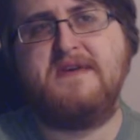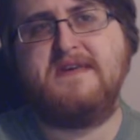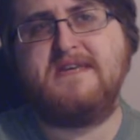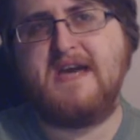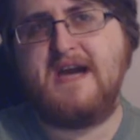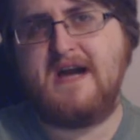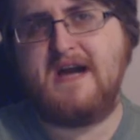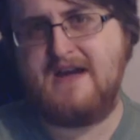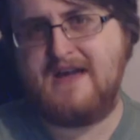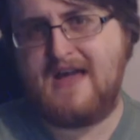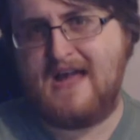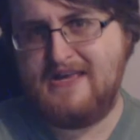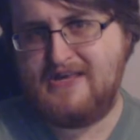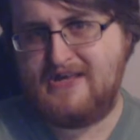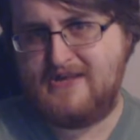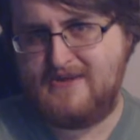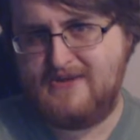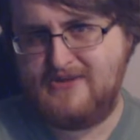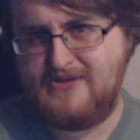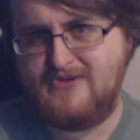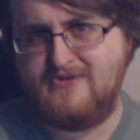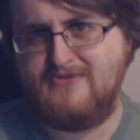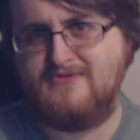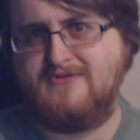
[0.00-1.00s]
they can't
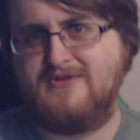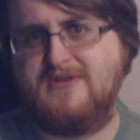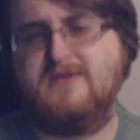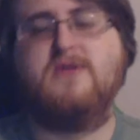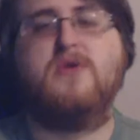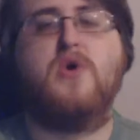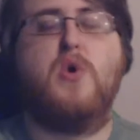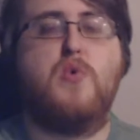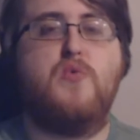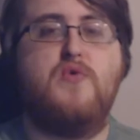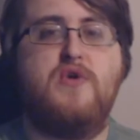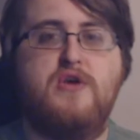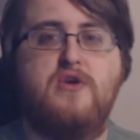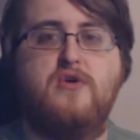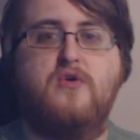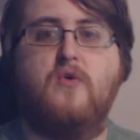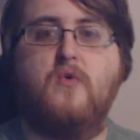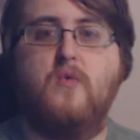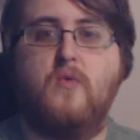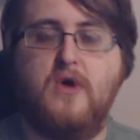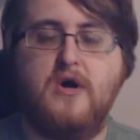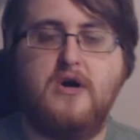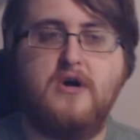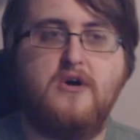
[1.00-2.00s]
actually use in the
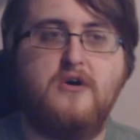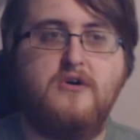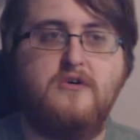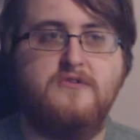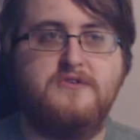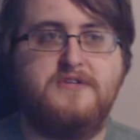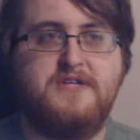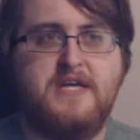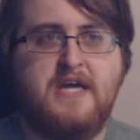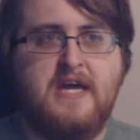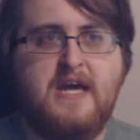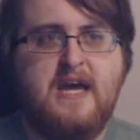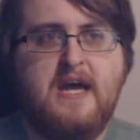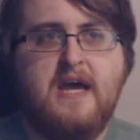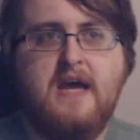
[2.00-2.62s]
real world.